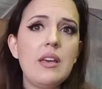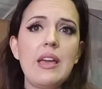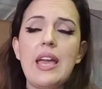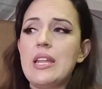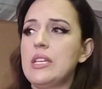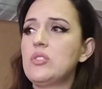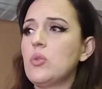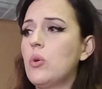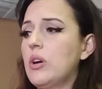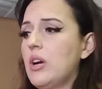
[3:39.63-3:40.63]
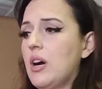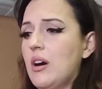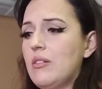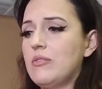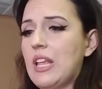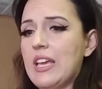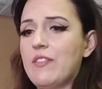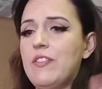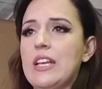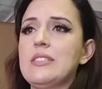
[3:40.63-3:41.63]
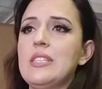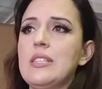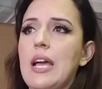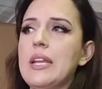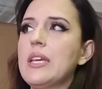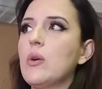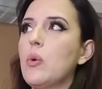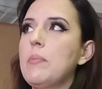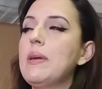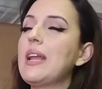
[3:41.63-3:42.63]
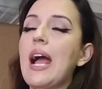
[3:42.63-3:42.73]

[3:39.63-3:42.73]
any sort of like fancy lighting equipment,